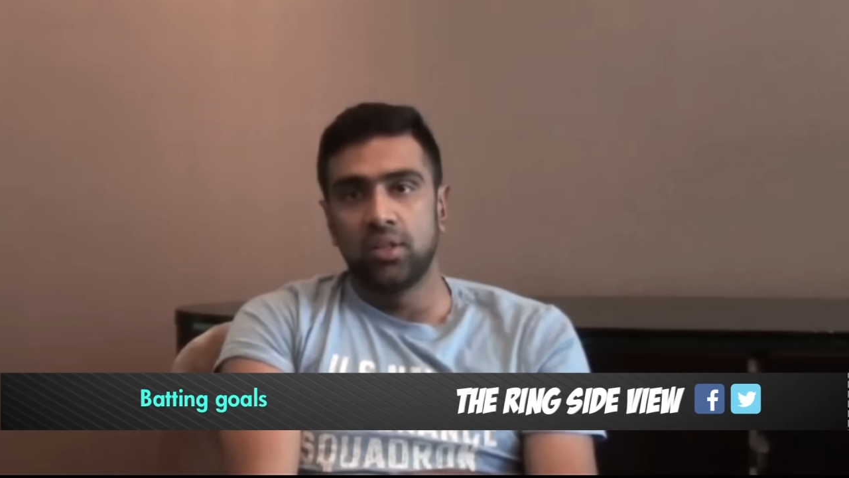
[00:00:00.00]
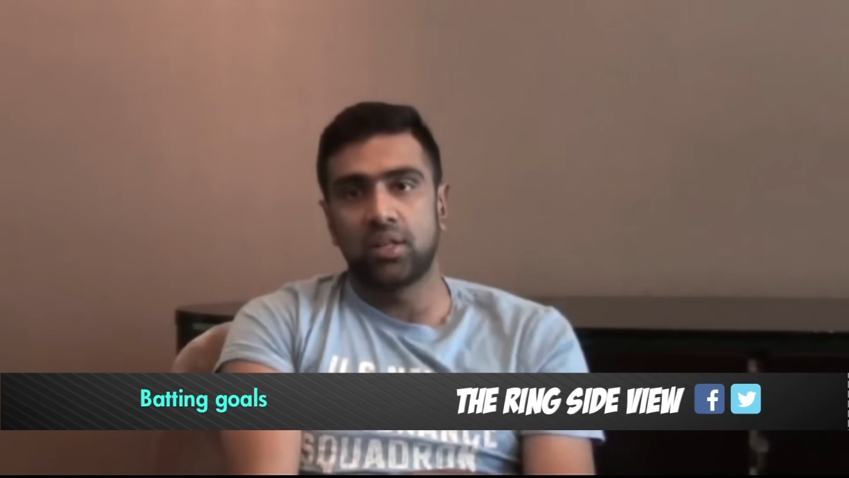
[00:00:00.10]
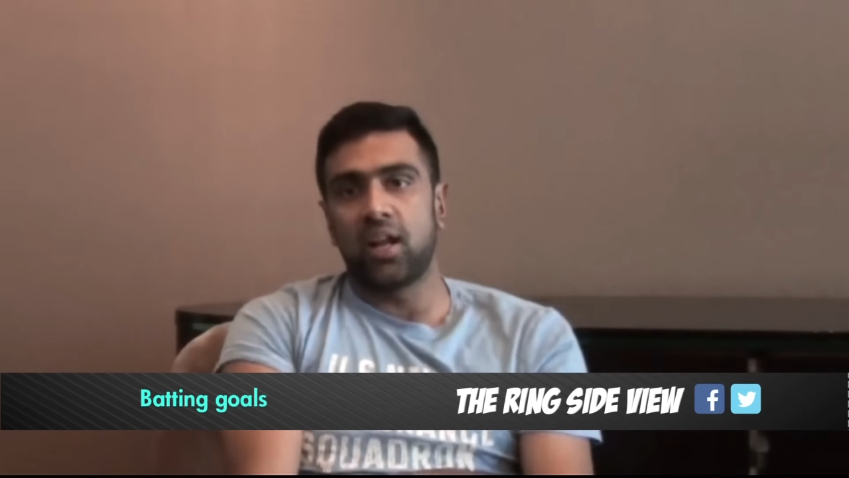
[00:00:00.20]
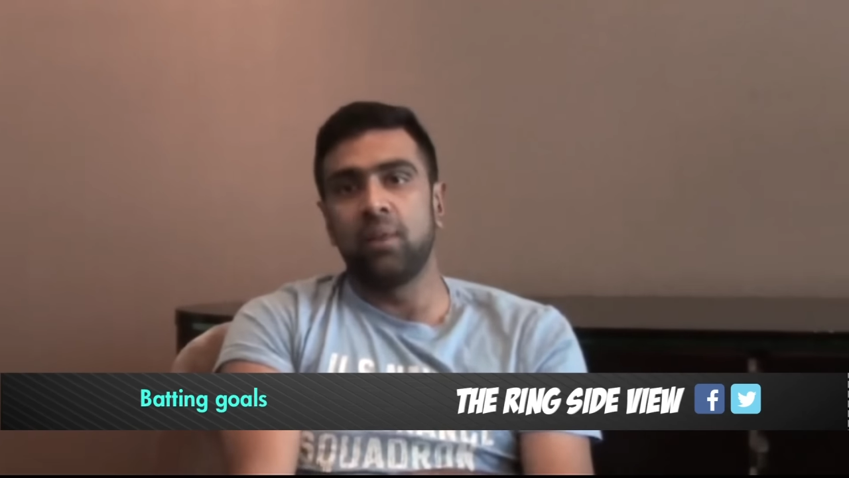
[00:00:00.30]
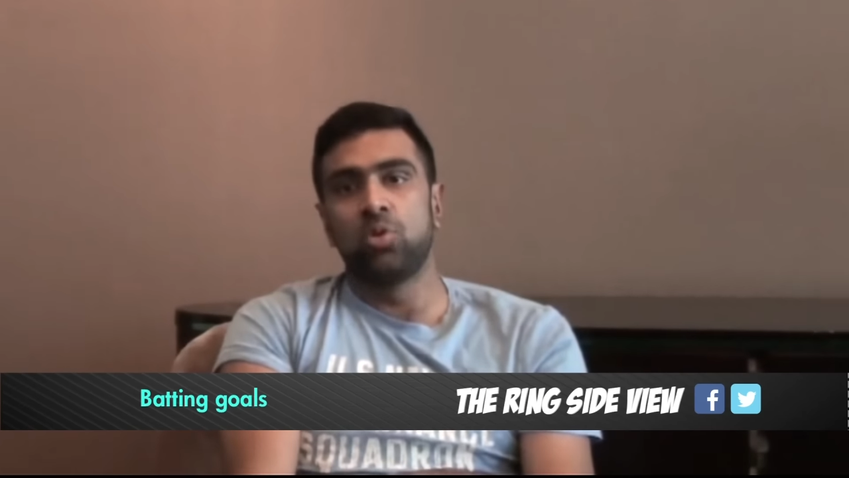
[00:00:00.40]
the
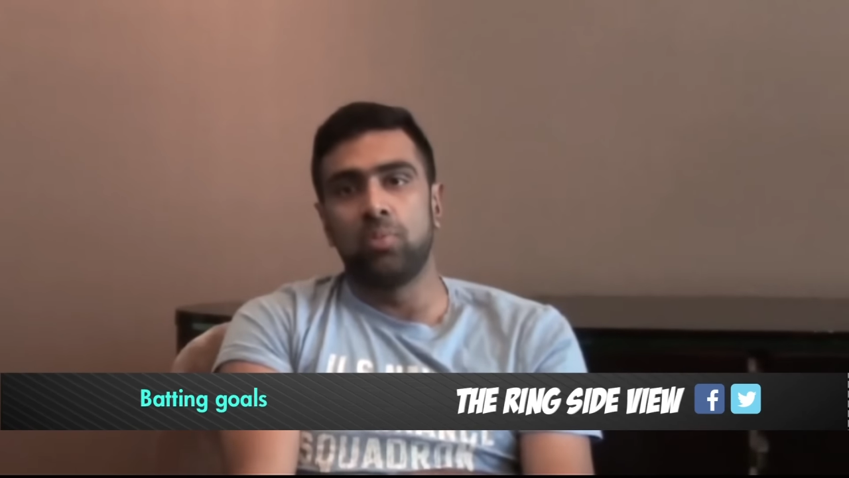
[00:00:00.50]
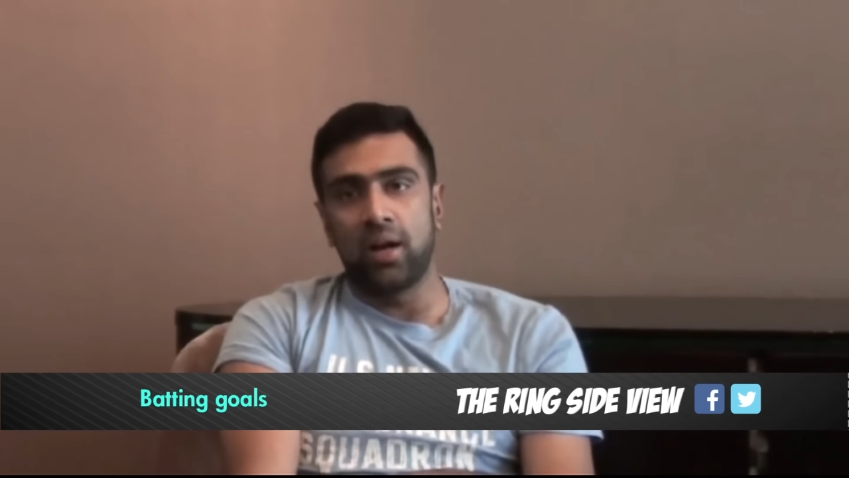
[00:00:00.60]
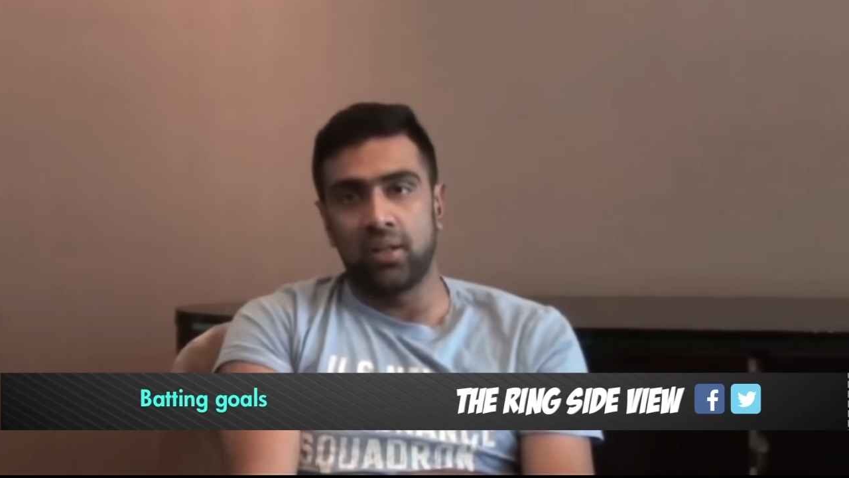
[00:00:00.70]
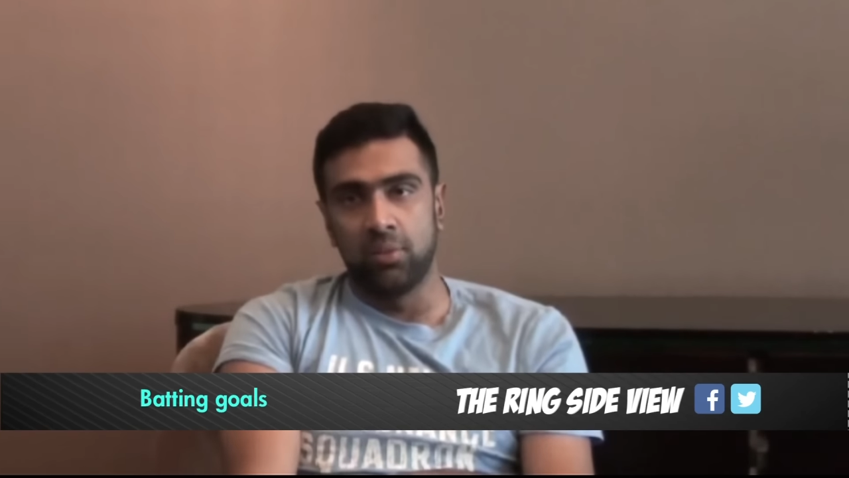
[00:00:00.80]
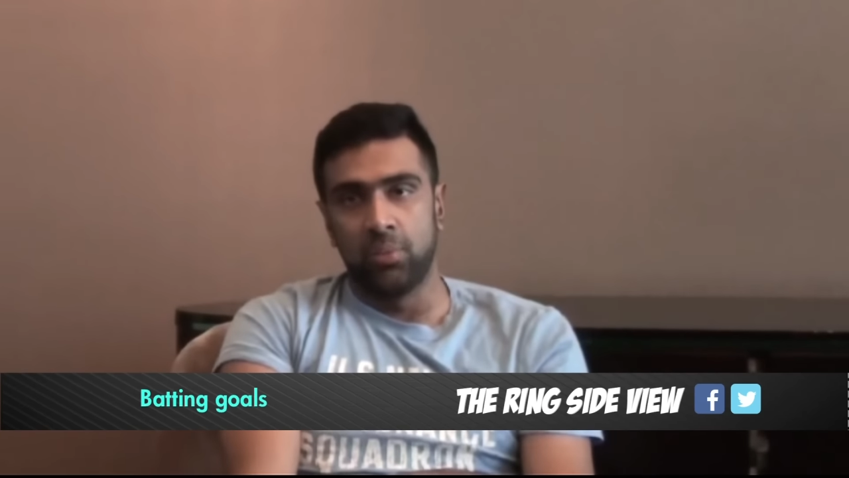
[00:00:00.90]
time to
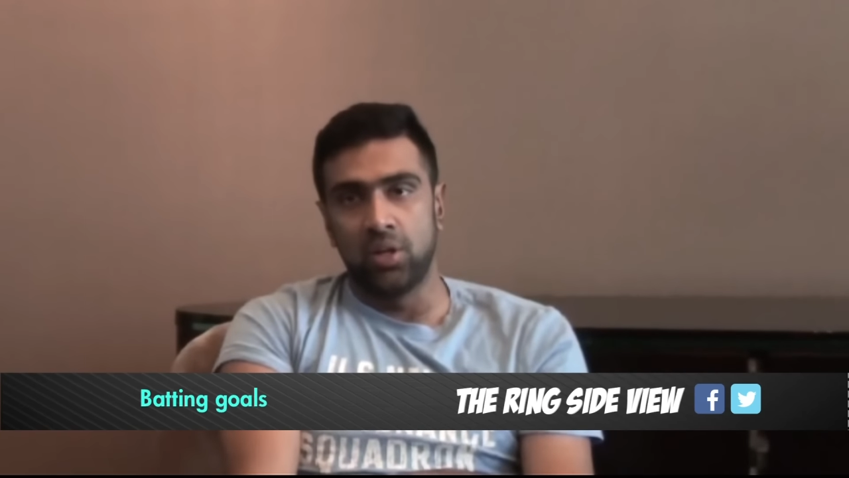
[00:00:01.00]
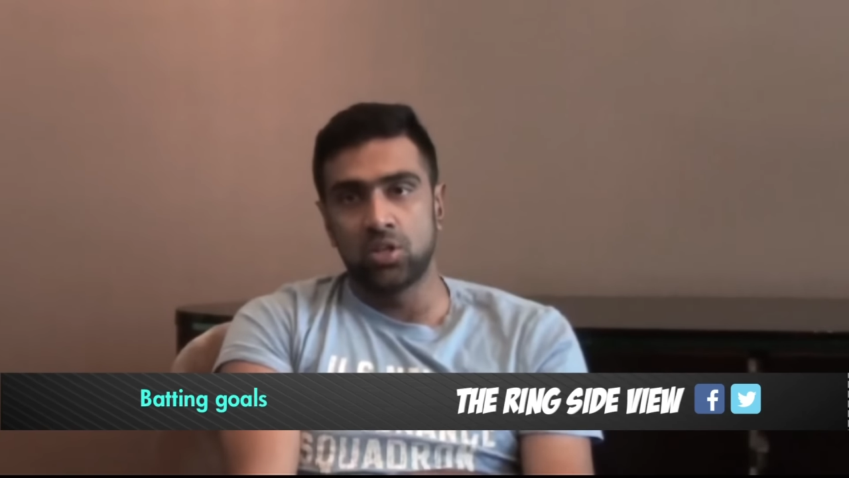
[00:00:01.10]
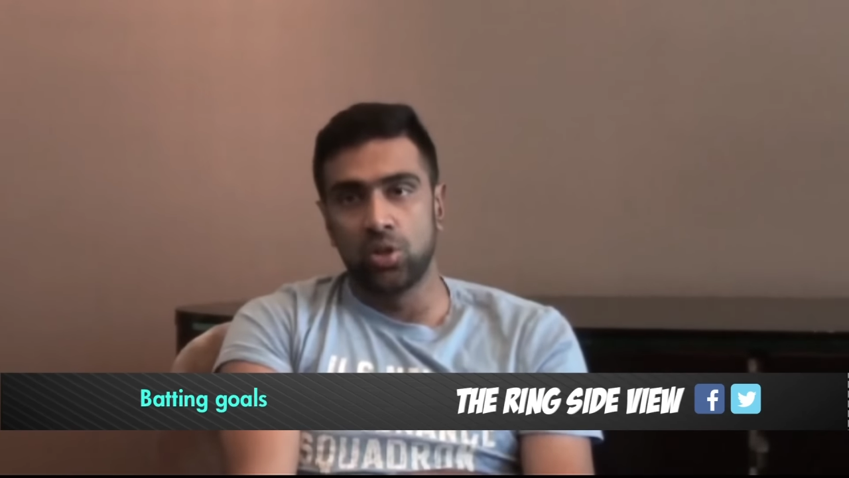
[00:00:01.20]
bat in the middle.